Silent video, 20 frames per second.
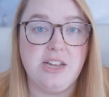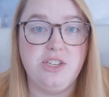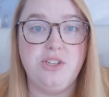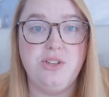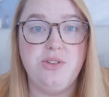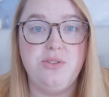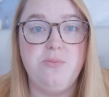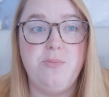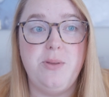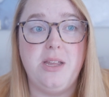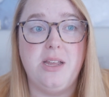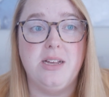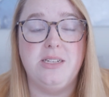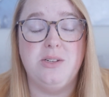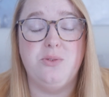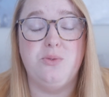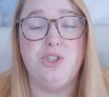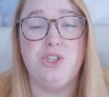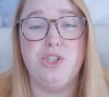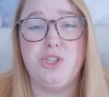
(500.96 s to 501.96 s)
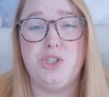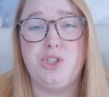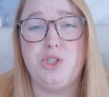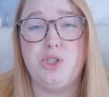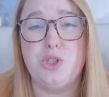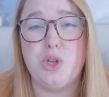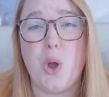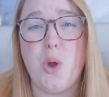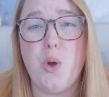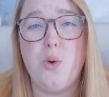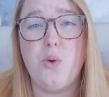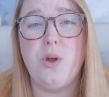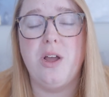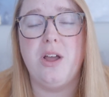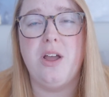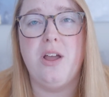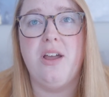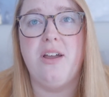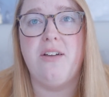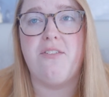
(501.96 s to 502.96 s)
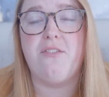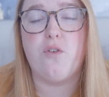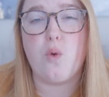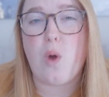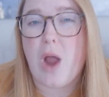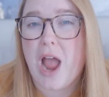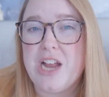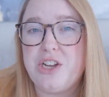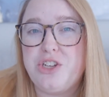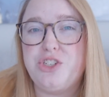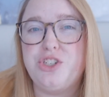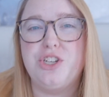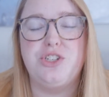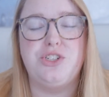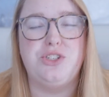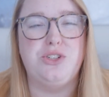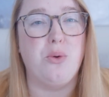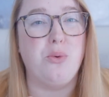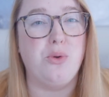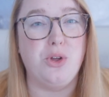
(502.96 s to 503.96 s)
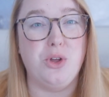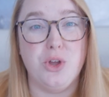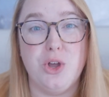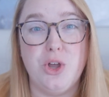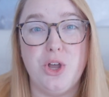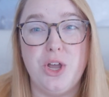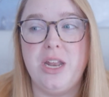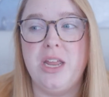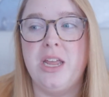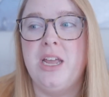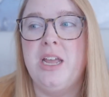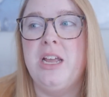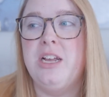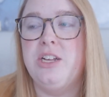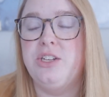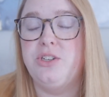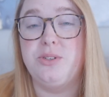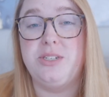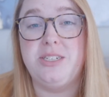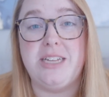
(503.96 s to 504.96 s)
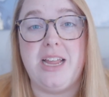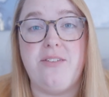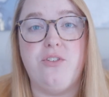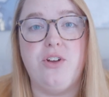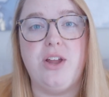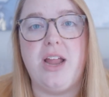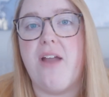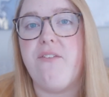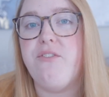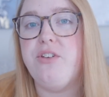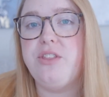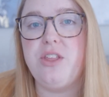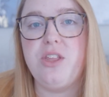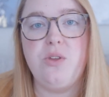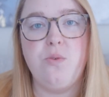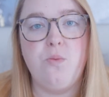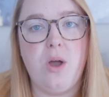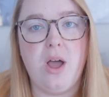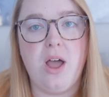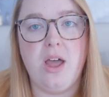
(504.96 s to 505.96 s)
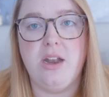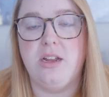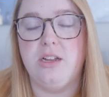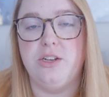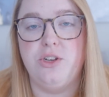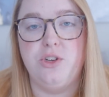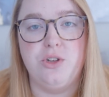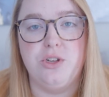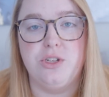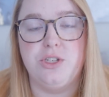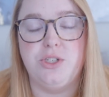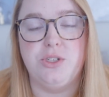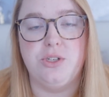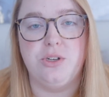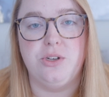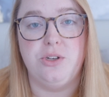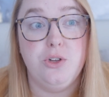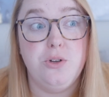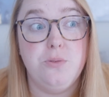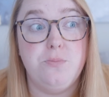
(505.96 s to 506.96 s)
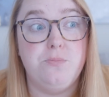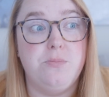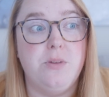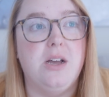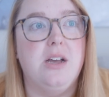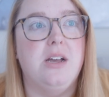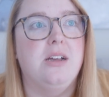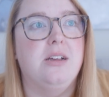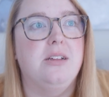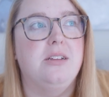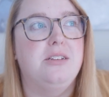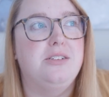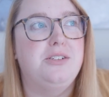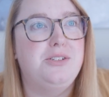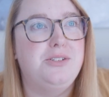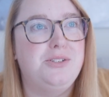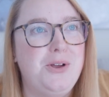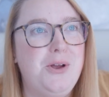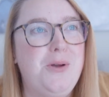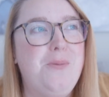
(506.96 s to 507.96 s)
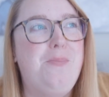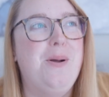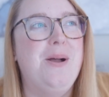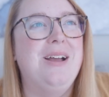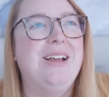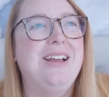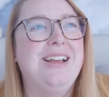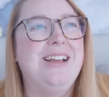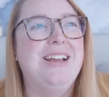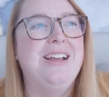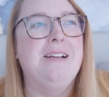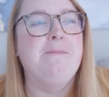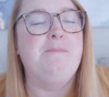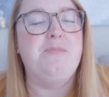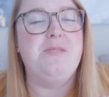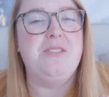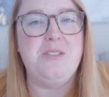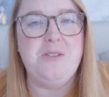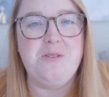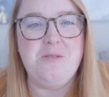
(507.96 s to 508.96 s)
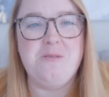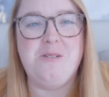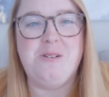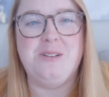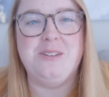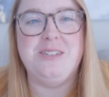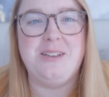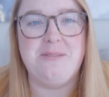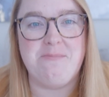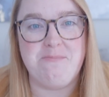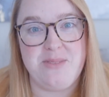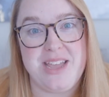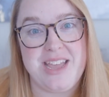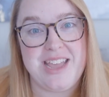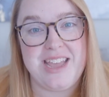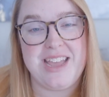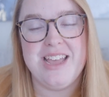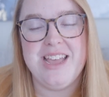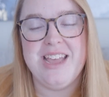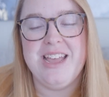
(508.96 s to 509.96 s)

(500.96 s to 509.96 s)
to, because it was just so fresh, so good, so savory, everything you want a soup noodle to be.